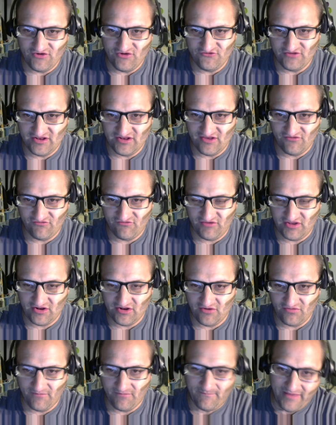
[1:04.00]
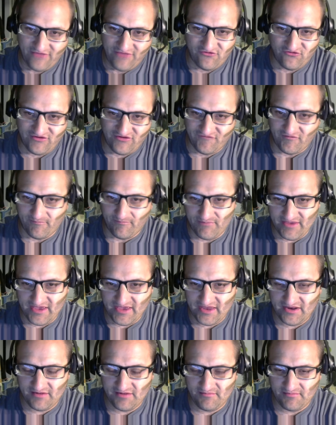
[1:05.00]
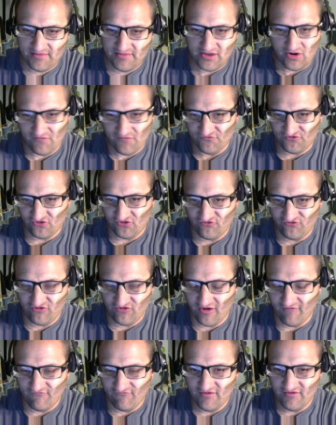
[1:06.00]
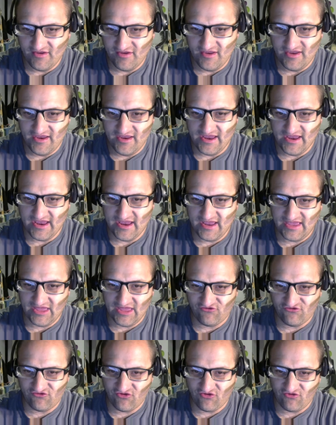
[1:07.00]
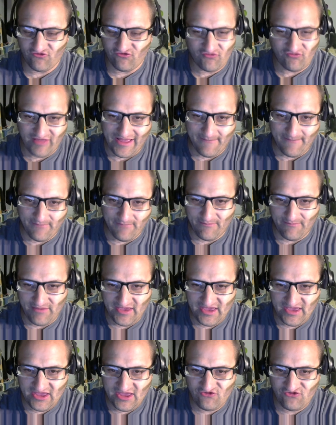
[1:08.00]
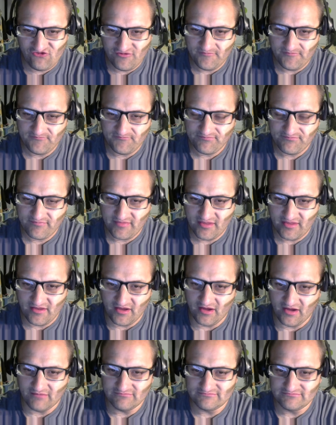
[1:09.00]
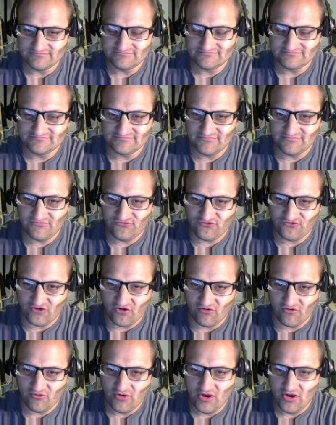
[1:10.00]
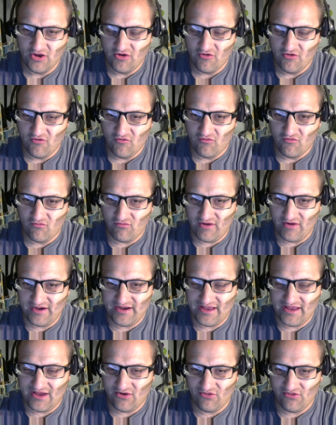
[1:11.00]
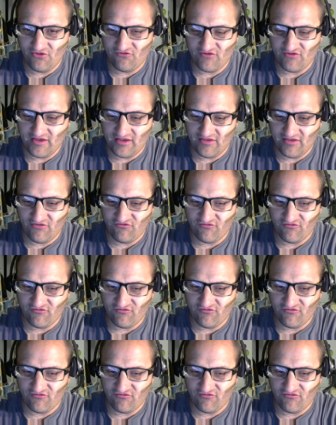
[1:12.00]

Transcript: is, you know, the best it's ever been and all this other stuff, and gets slapped by Paige. So right now it looks like it's,